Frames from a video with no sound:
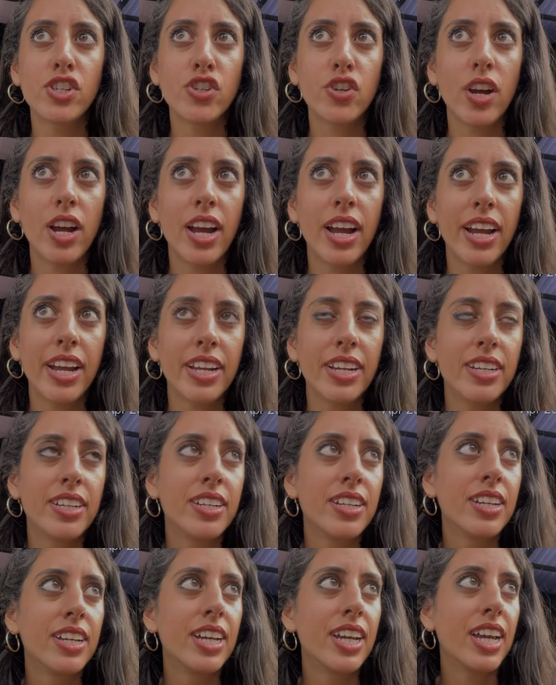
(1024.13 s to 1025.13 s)
shrine
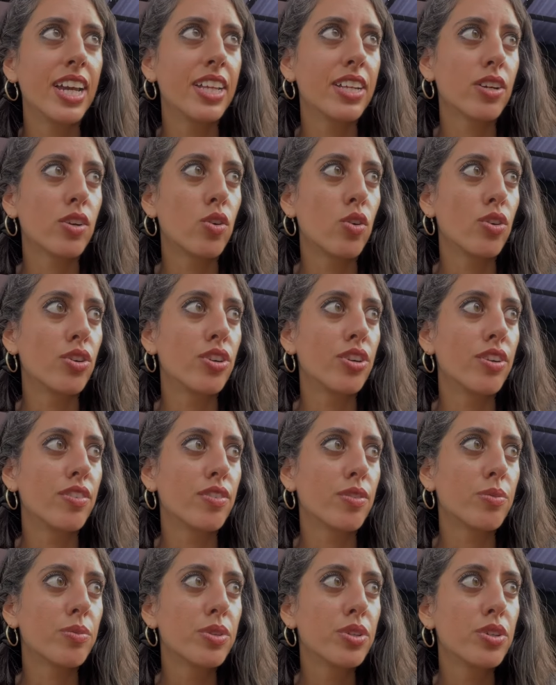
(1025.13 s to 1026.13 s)
in a corner of
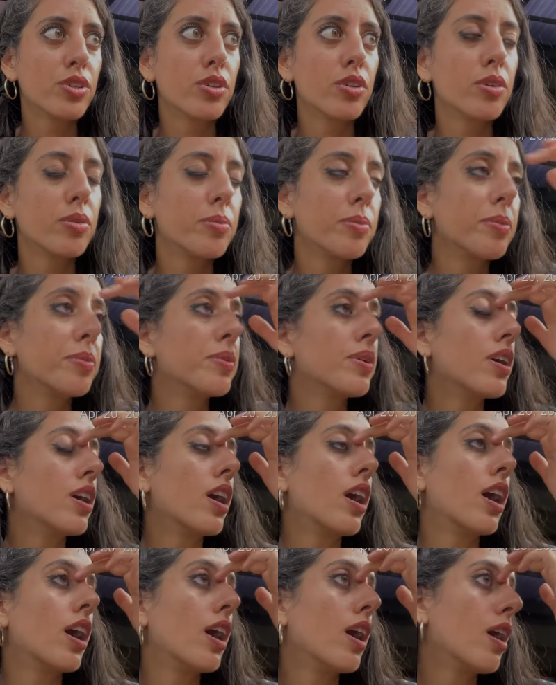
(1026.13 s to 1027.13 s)
the room.
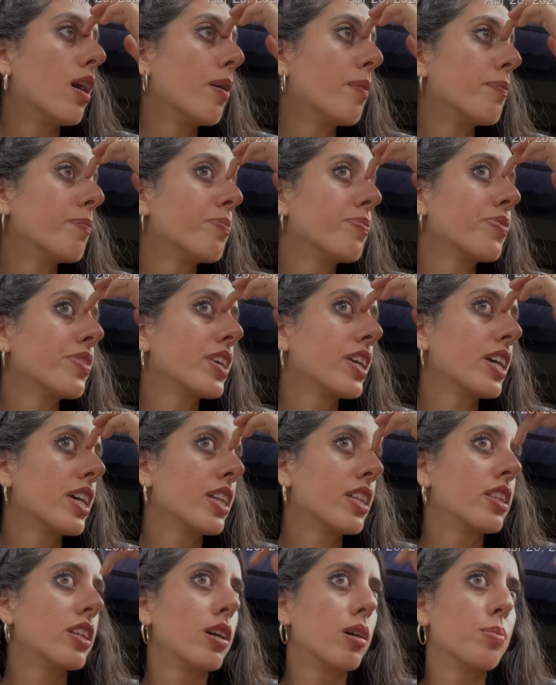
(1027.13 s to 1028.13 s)

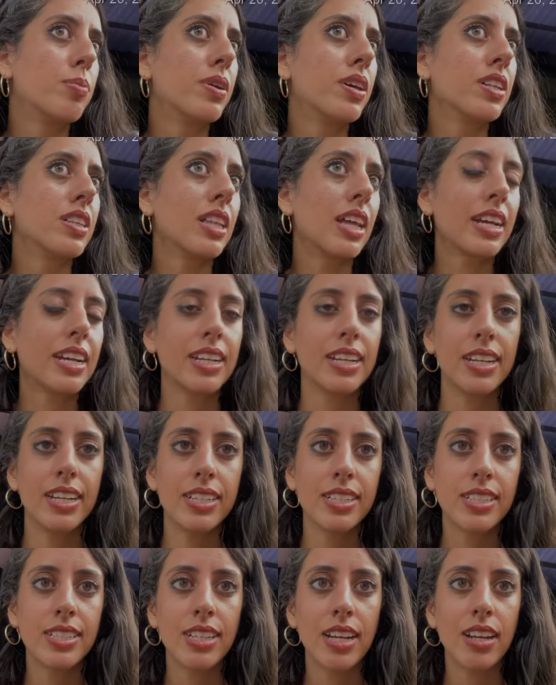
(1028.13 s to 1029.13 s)
They'll put like an
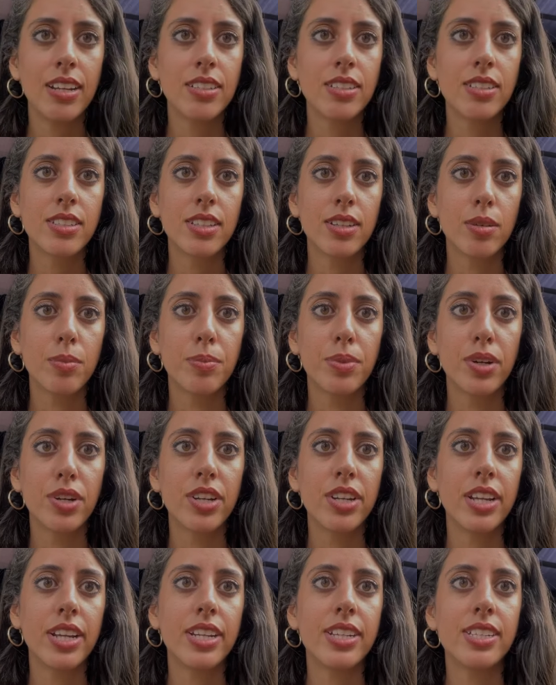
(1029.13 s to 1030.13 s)
incense, they'll burn
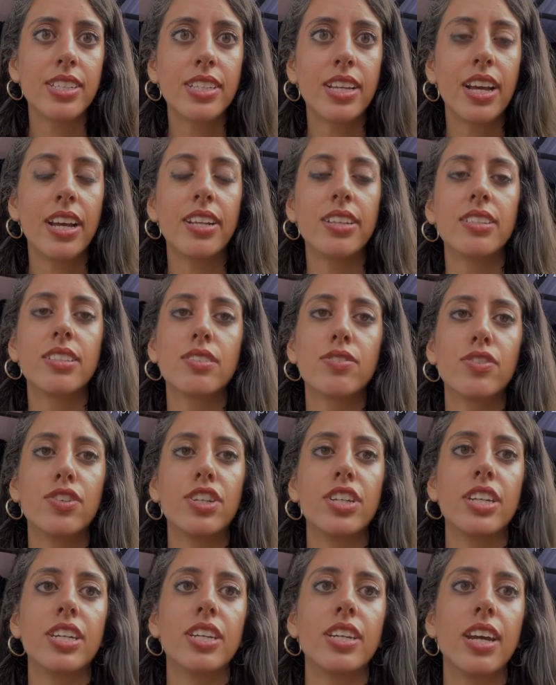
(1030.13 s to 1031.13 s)
an incense for
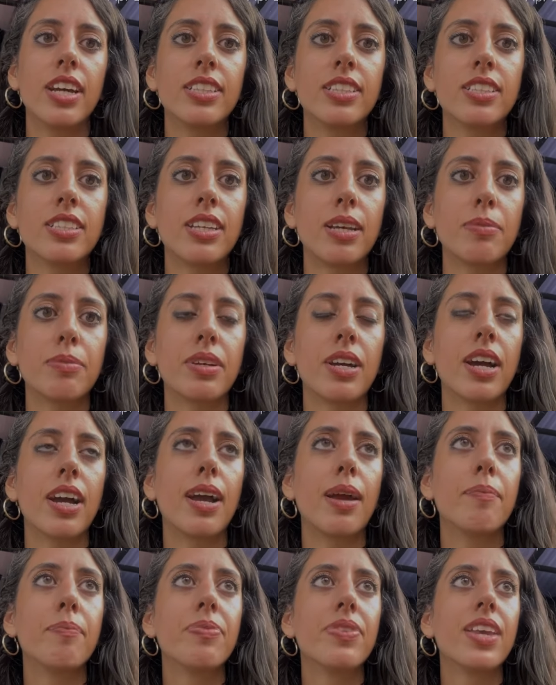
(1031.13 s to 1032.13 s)
it at the same
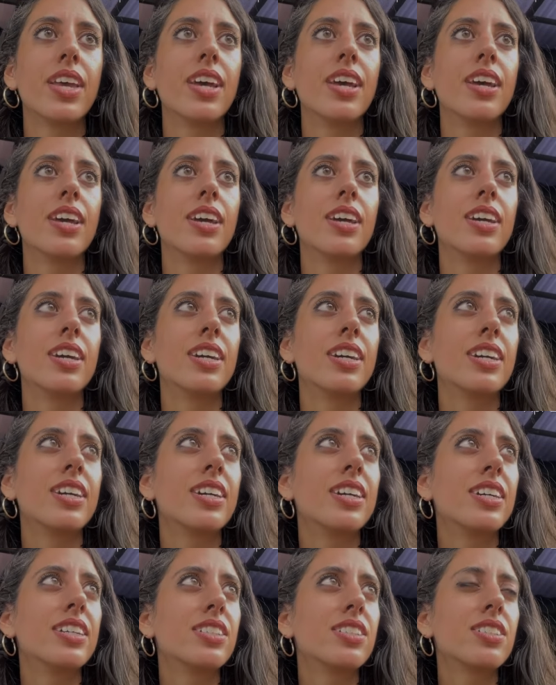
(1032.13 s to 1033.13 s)
time.
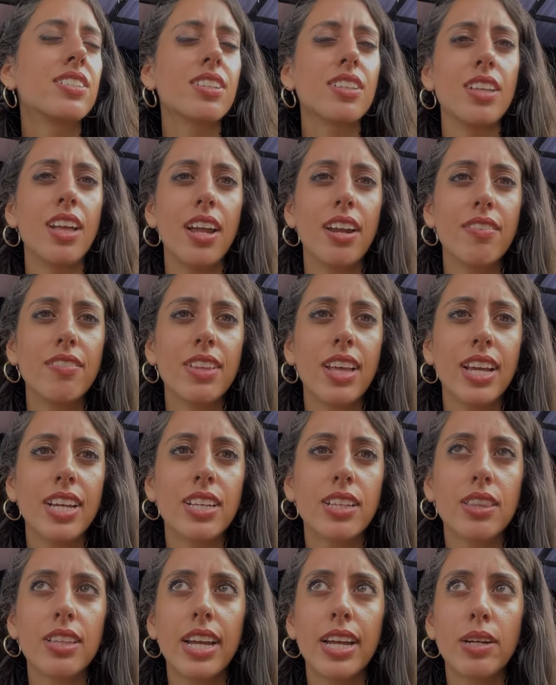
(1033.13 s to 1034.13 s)
There's a lot of
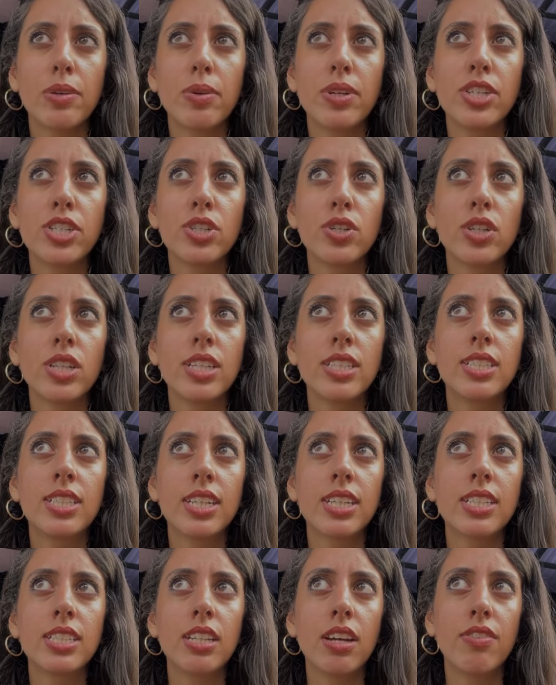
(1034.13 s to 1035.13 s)
like ritualistic
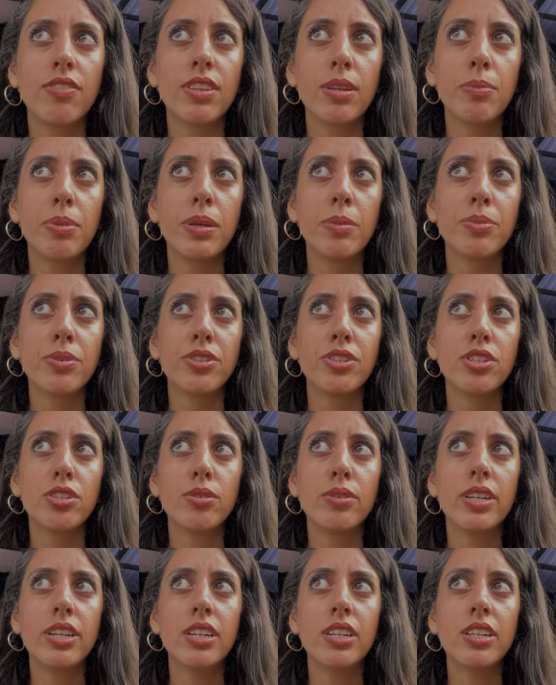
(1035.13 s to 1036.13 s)
stuff that people do
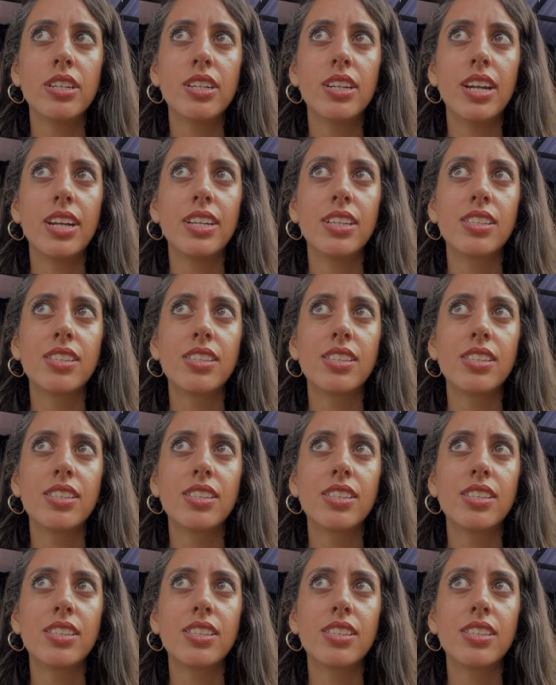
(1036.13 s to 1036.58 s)
here, and